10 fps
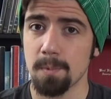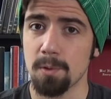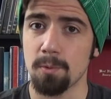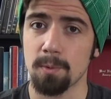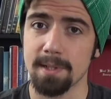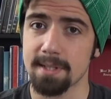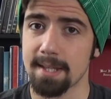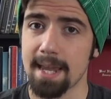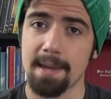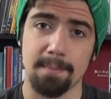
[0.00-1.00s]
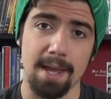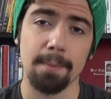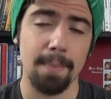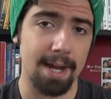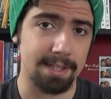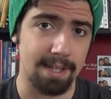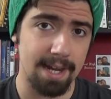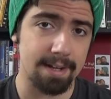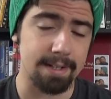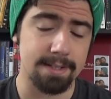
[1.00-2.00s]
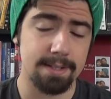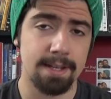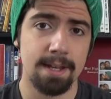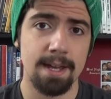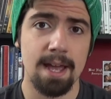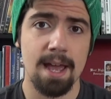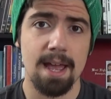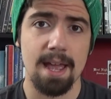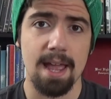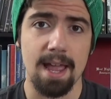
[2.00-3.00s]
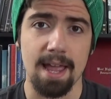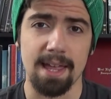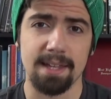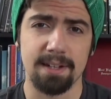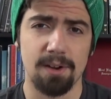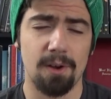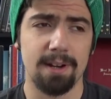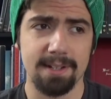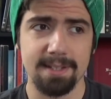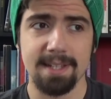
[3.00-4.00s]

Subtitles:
who was Ant-Man back in the 80s. And honestly,